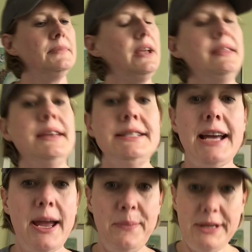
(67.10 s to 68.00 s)
The
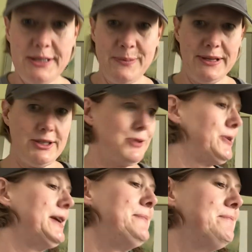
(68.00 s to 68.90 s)
Diamond
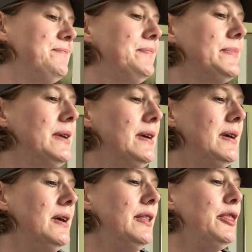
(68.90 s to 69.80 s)
Mystery.
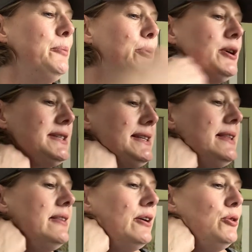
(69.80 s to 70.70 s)
The books
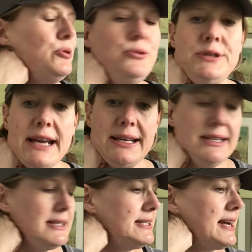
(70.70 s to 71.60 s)
in the Whodunit
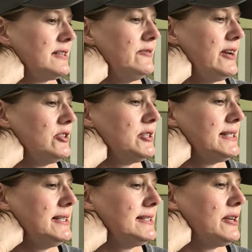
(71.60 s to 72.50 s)
Detective
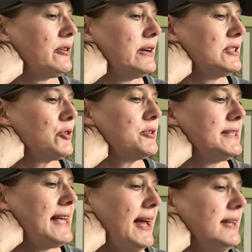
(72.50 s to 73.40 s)
Agency series are
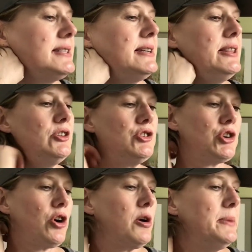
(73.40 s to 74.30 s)
set in the
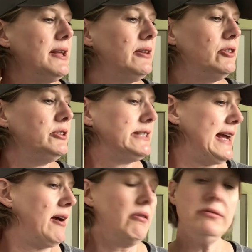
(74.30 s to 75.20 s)
charming little
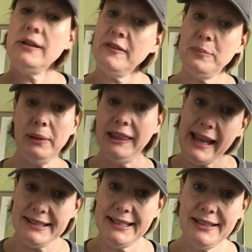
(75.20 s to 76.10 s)
town of
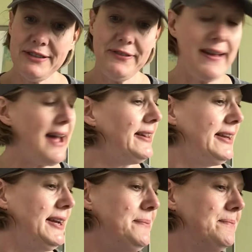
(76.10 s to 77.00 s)
Pleasant
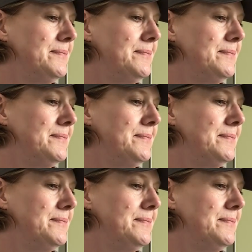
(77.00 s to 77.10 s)
Valley.